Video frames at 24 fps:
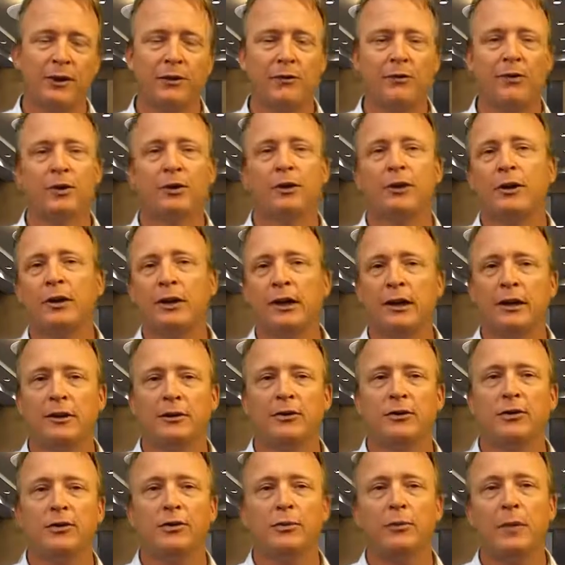If you're
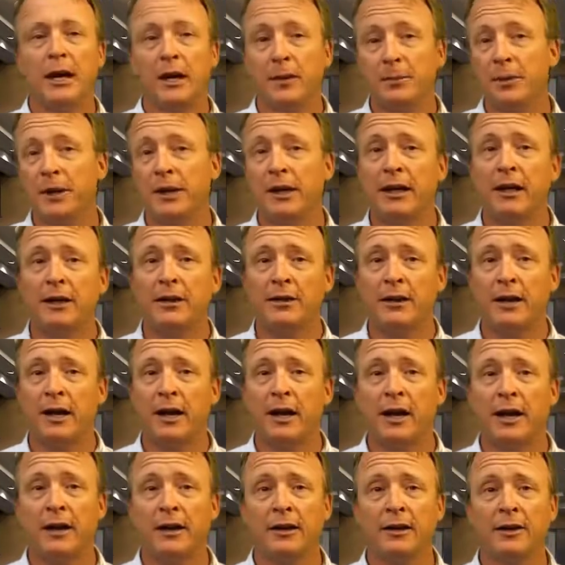looking to make money
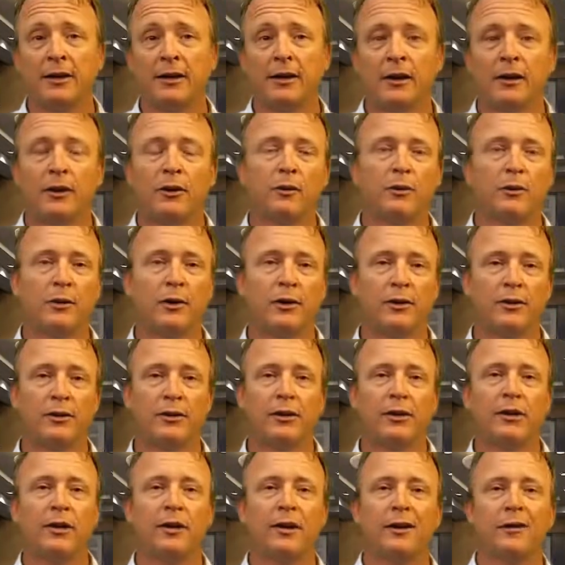online with
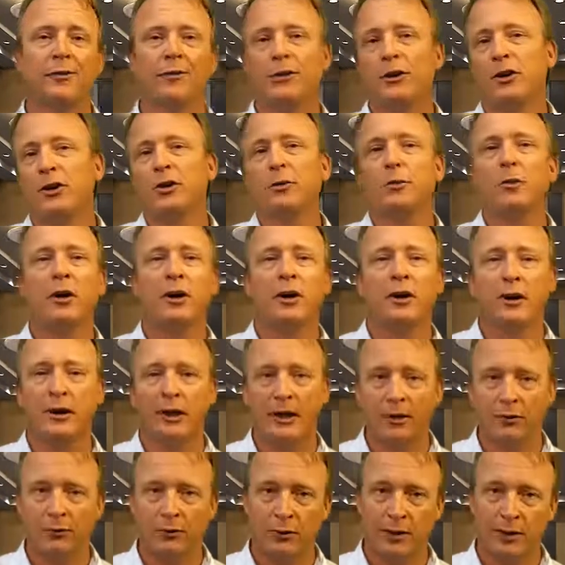affiliate
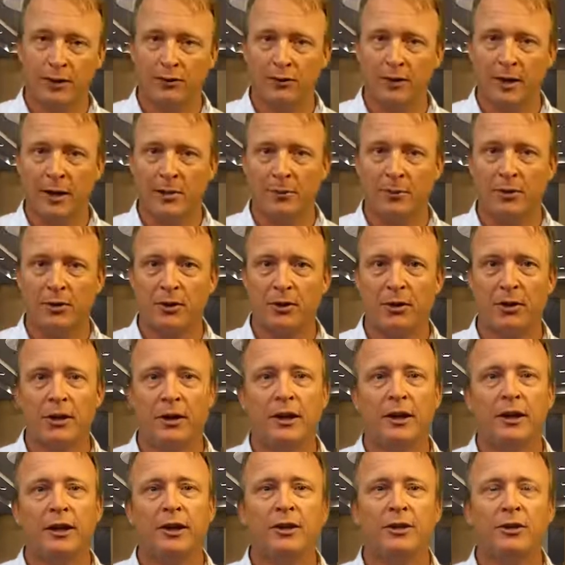marketing, for example,
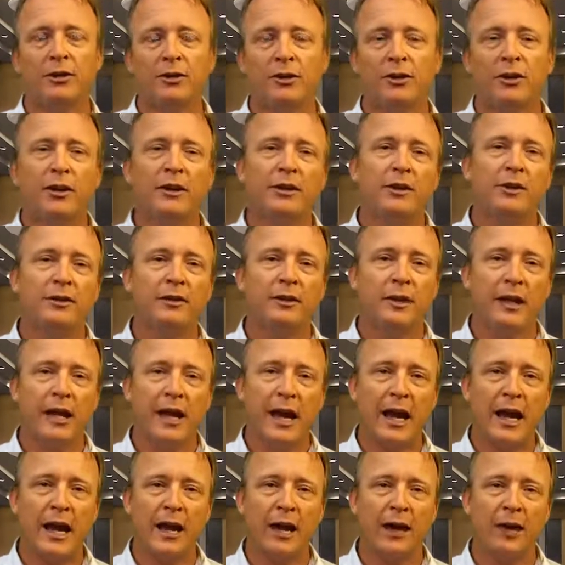you could
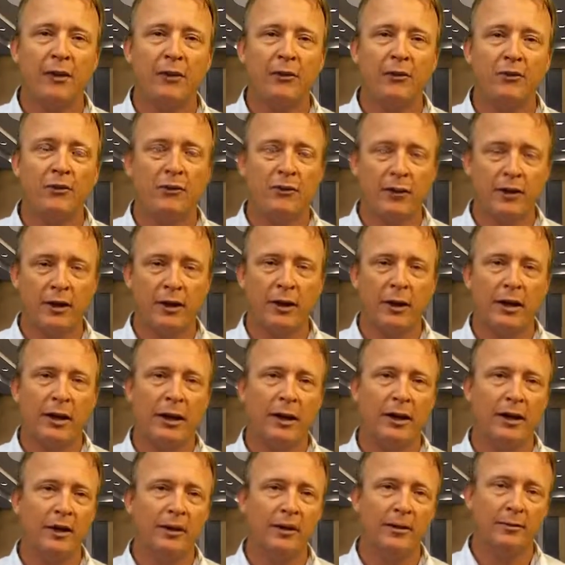have
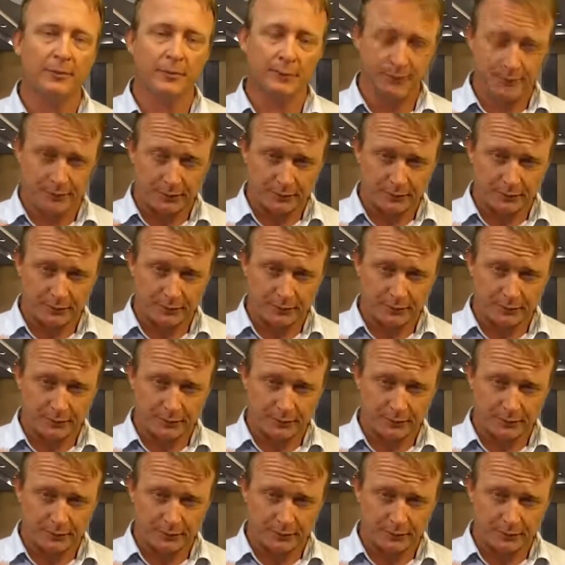a